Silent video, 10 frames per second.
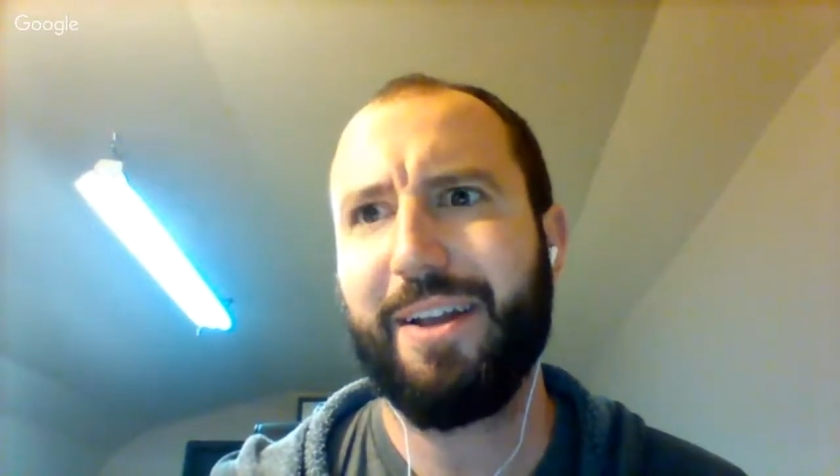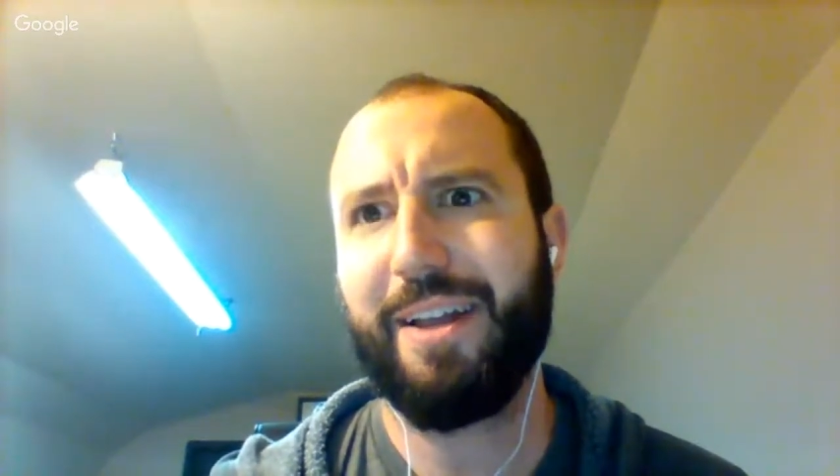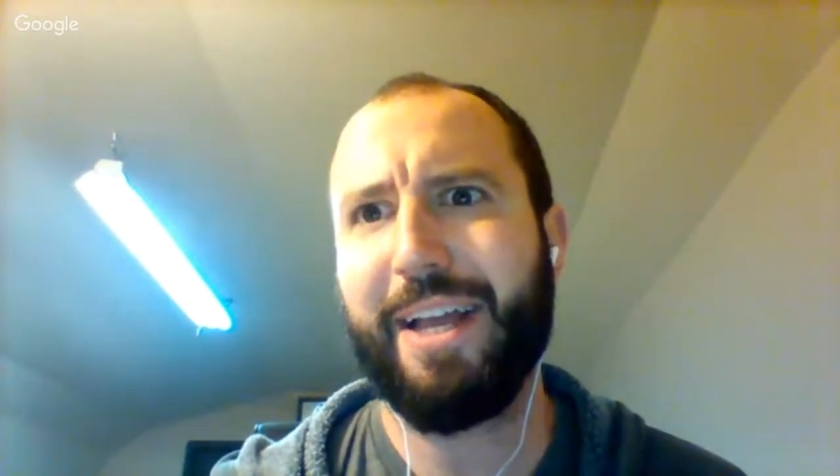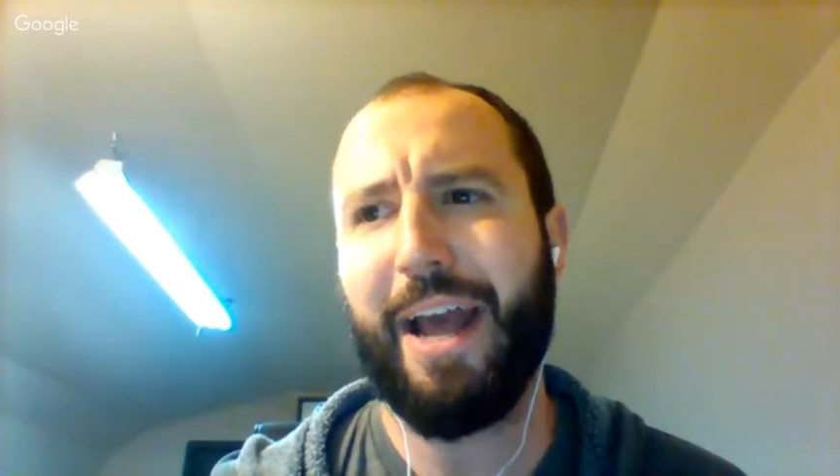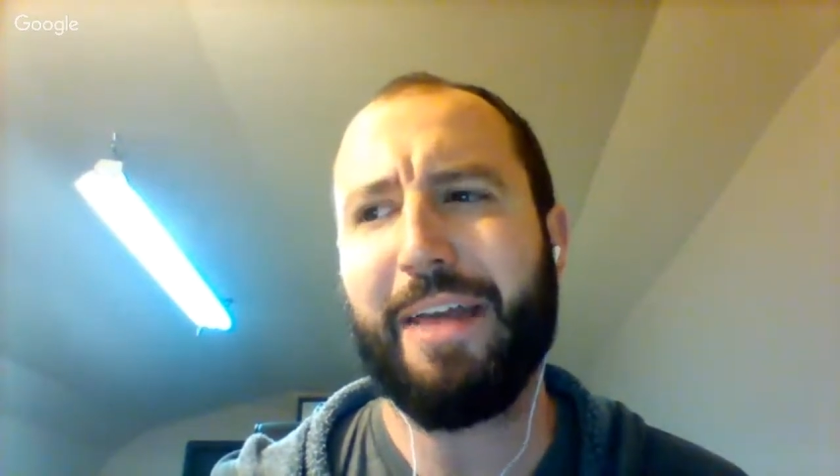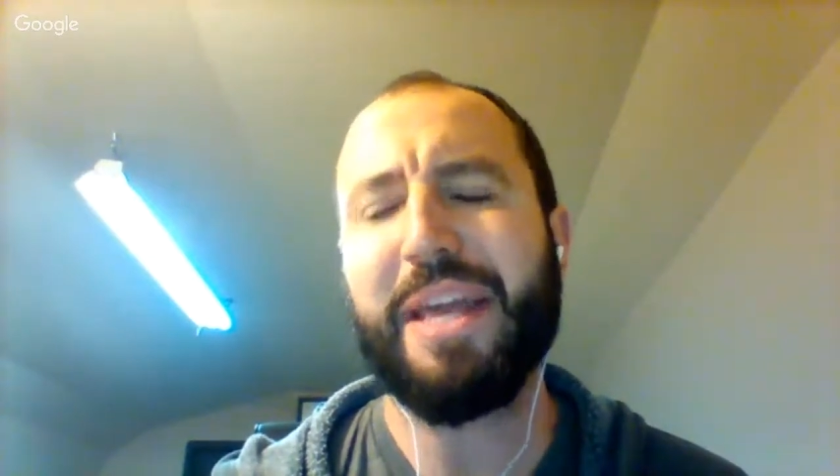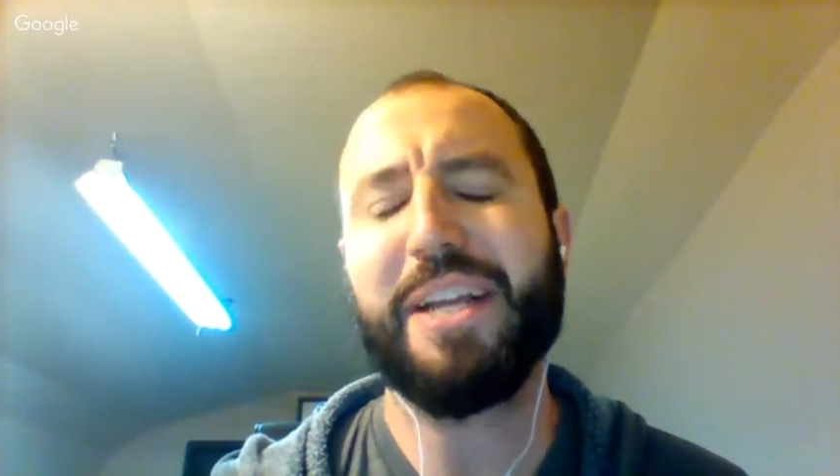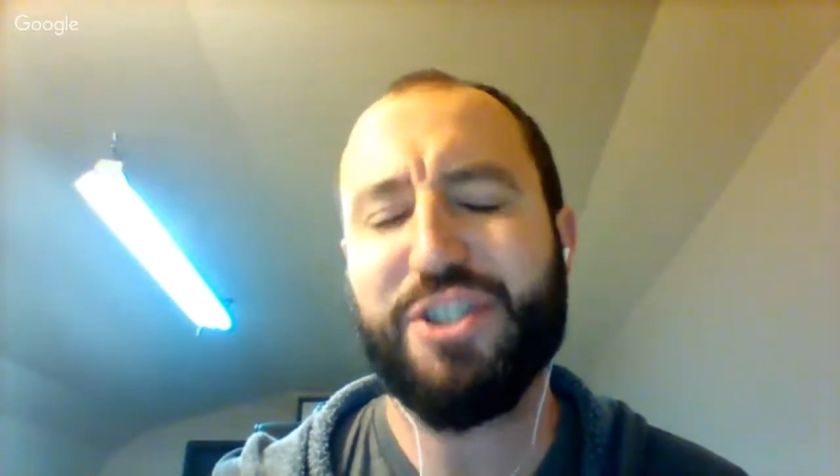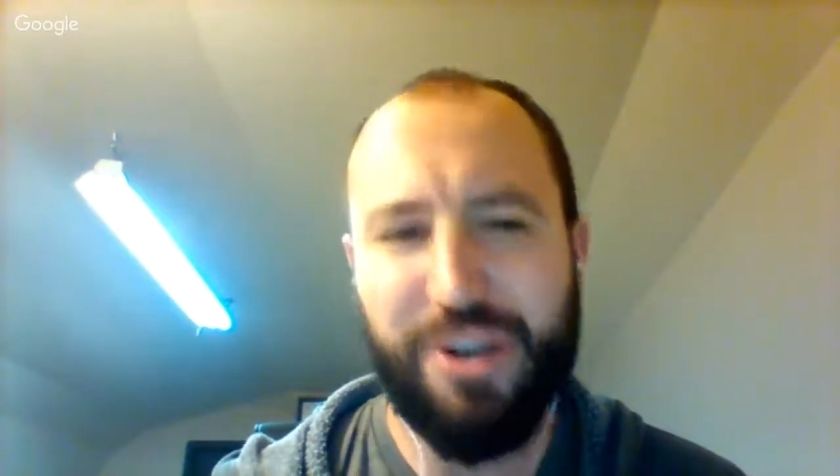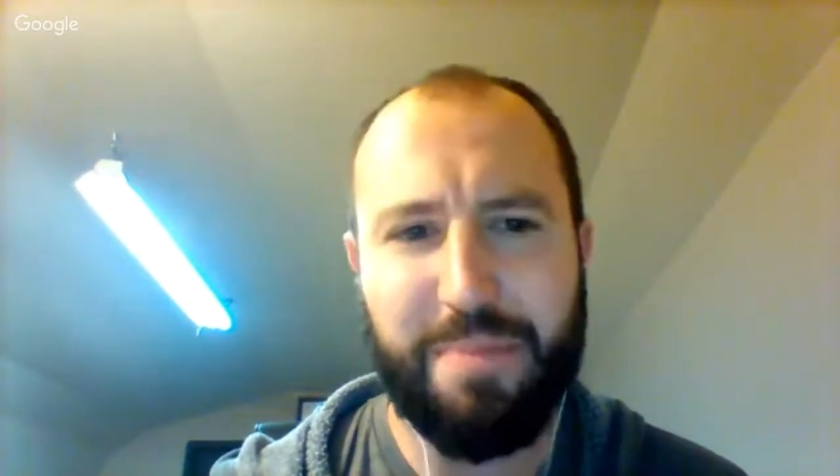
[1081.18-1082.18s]
I think
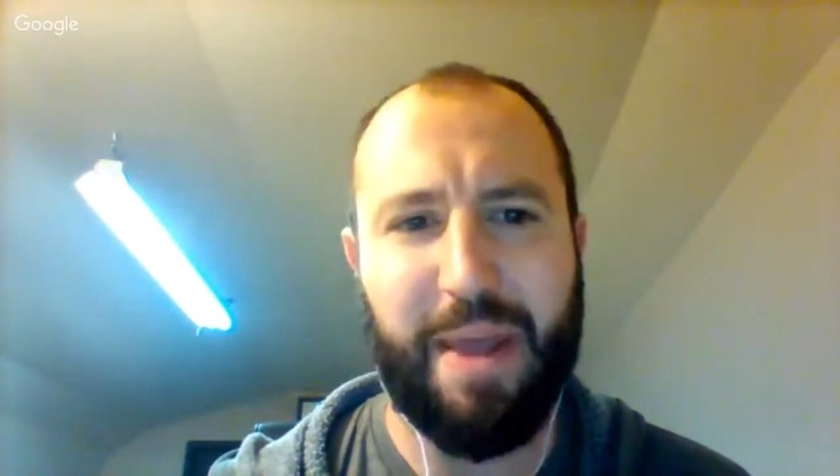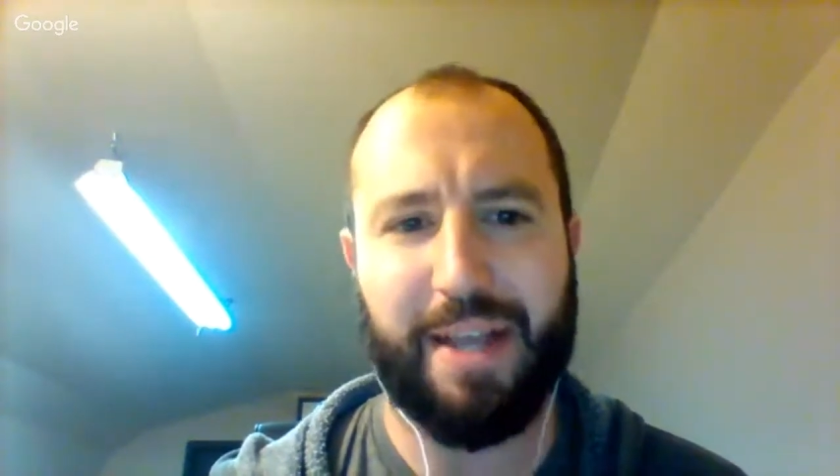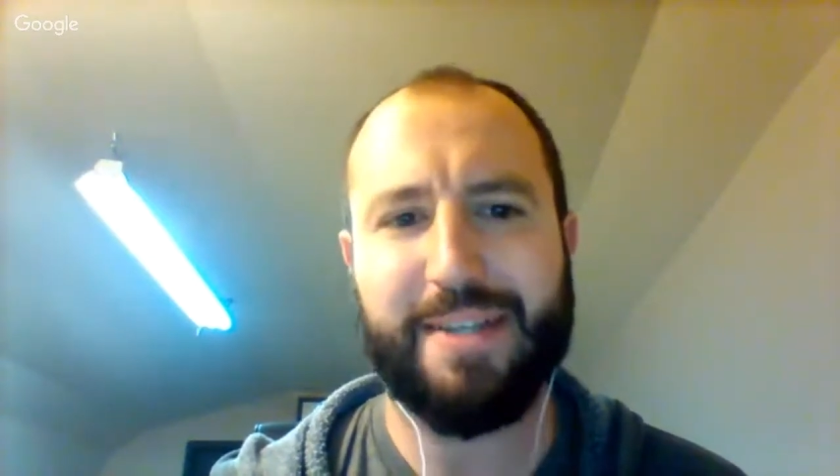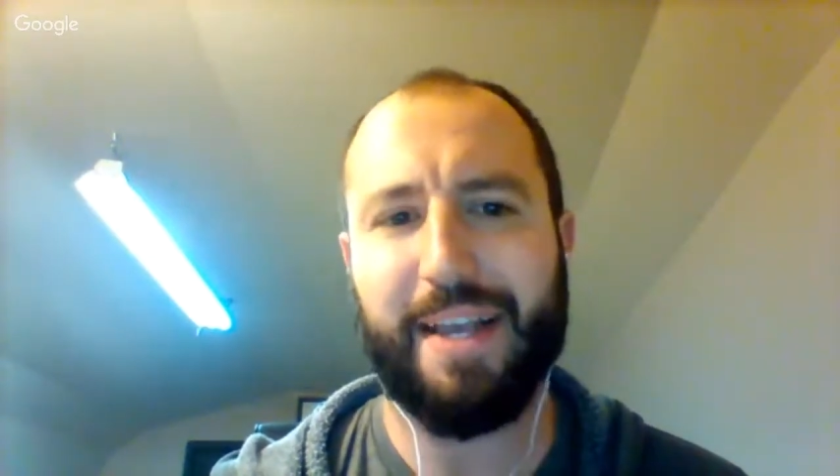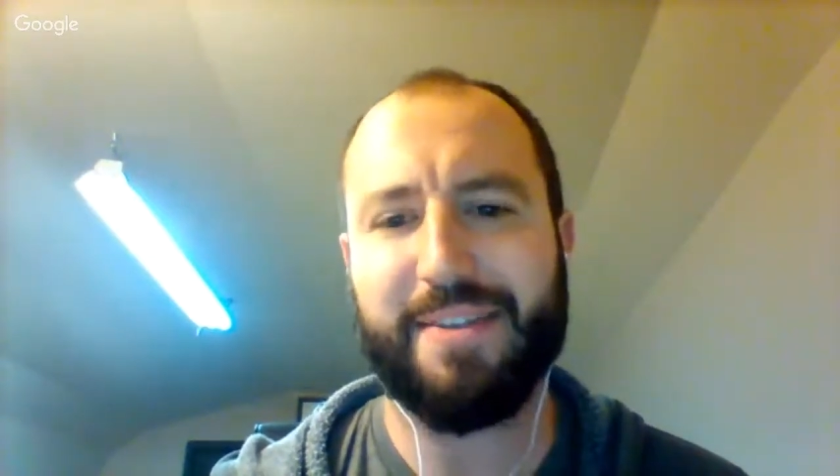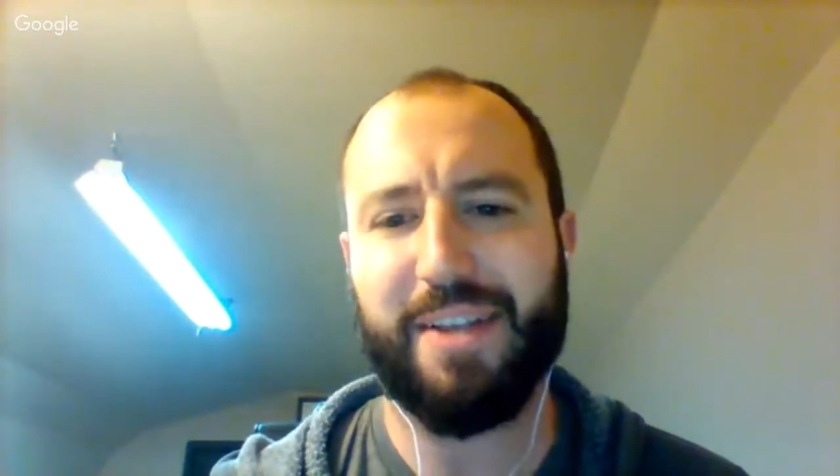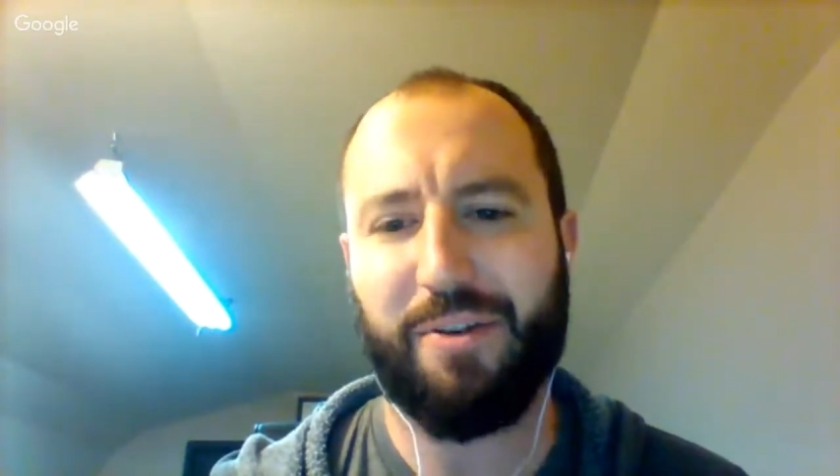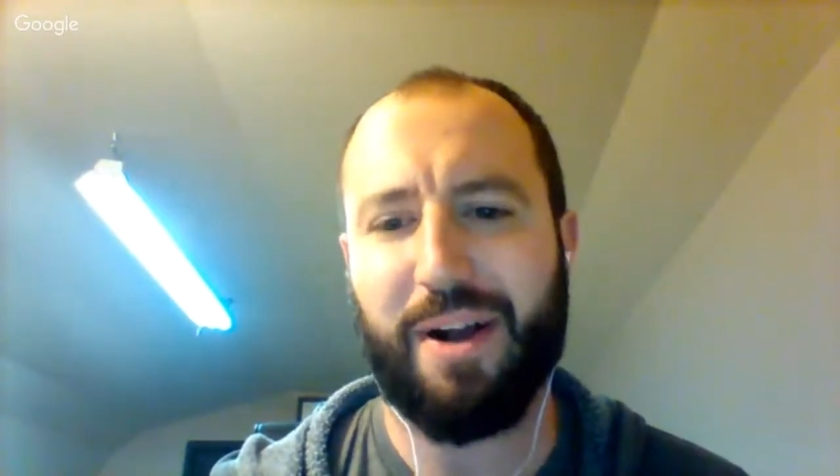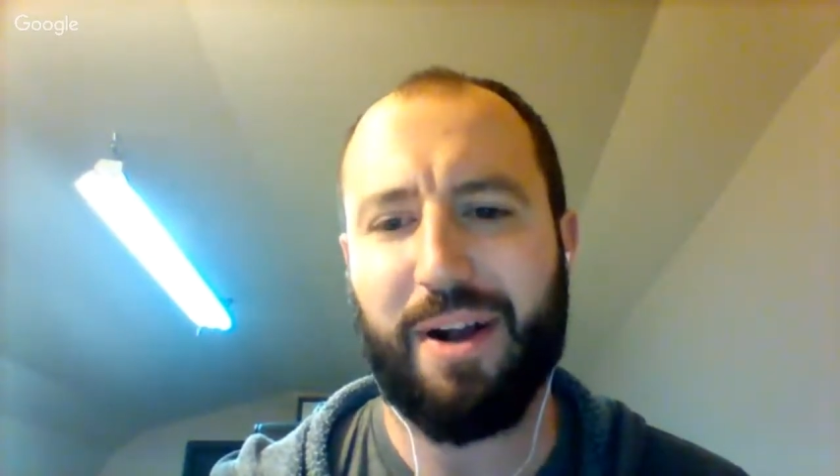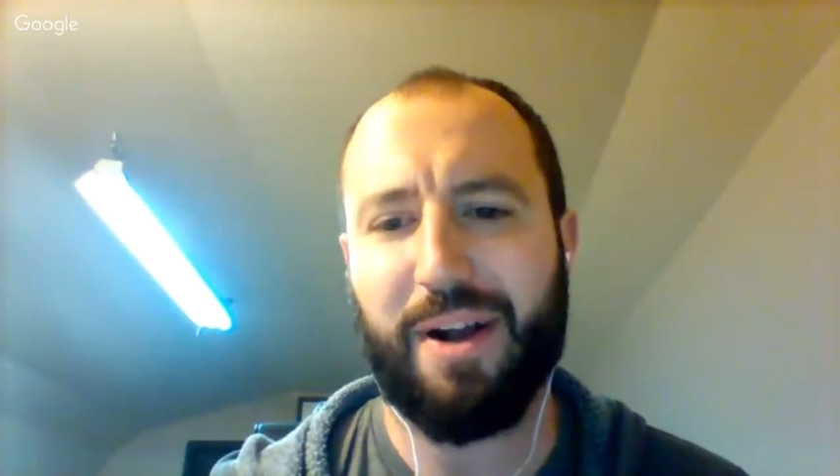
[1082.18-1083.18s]
it should make sense
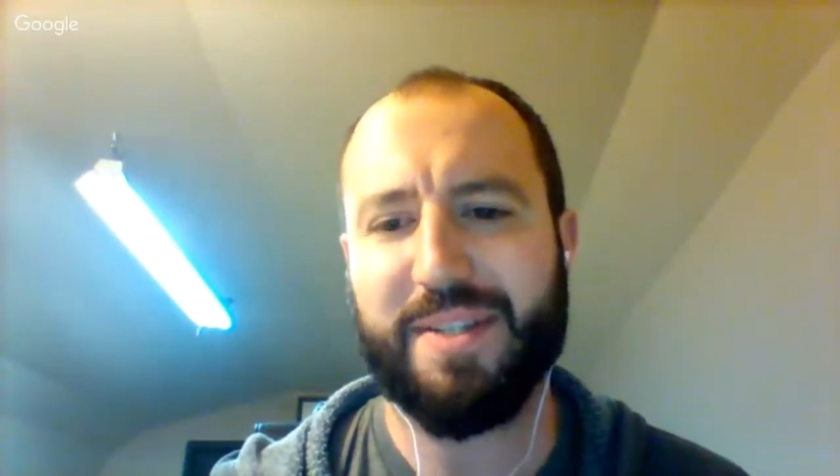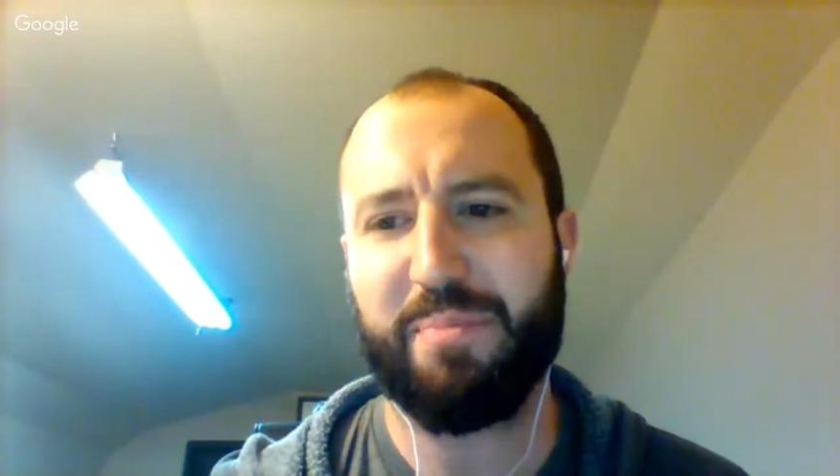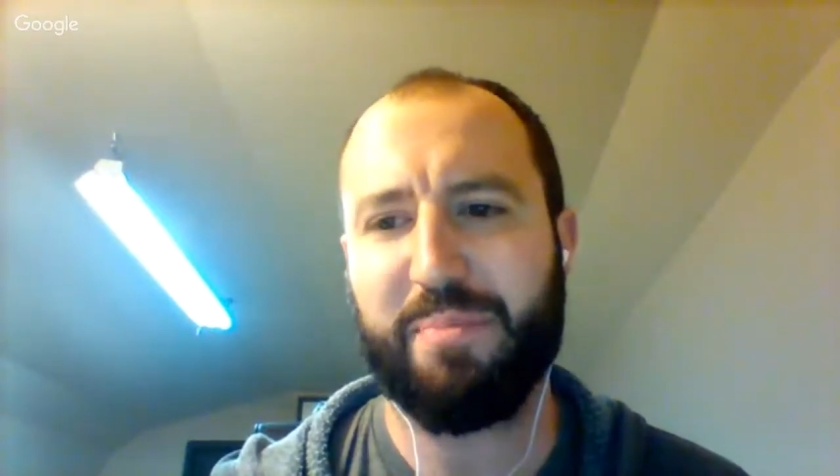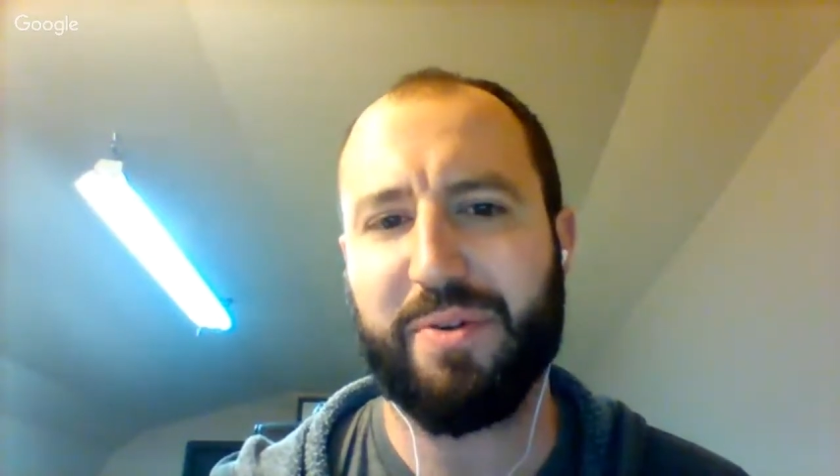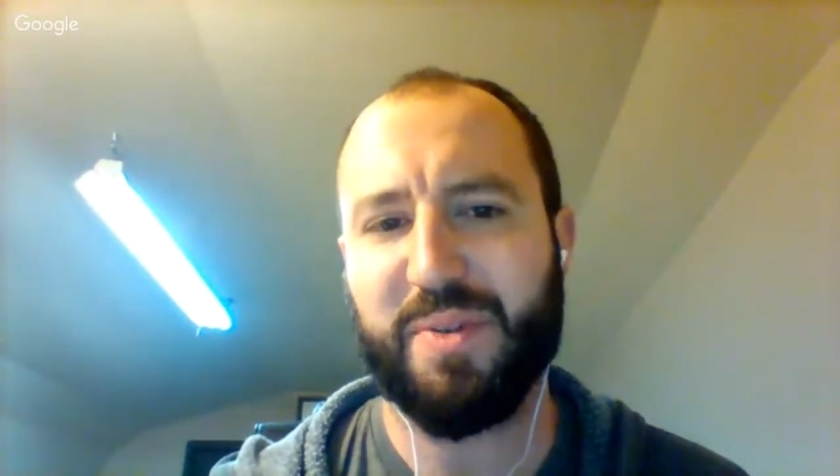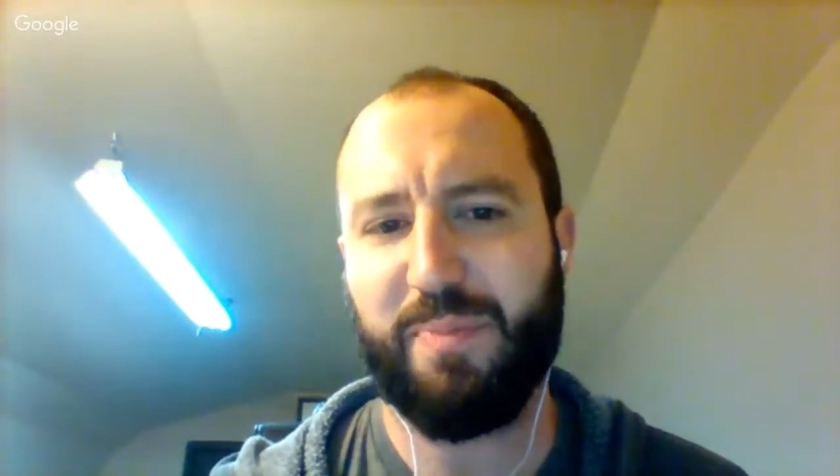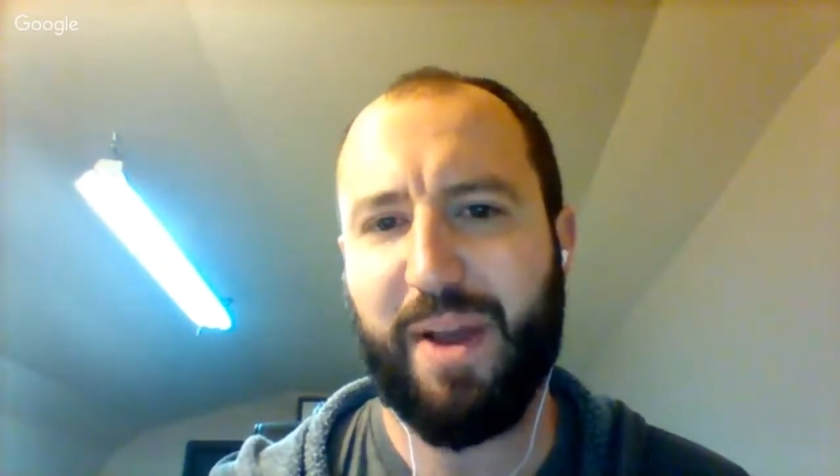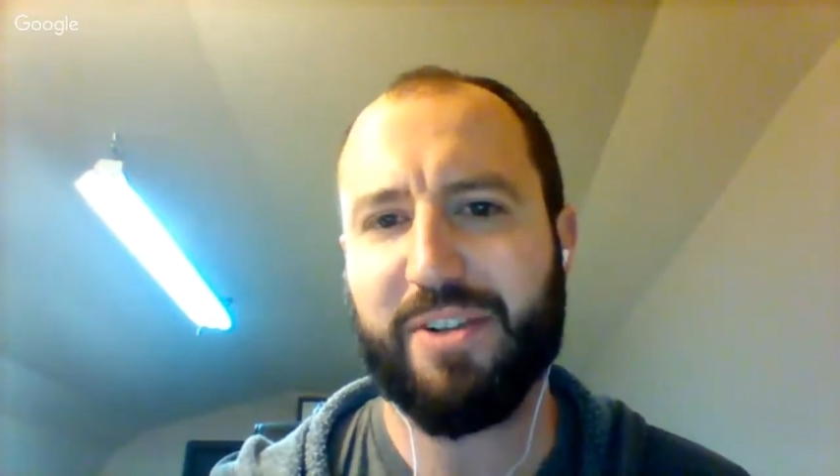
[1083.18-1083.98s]
across the political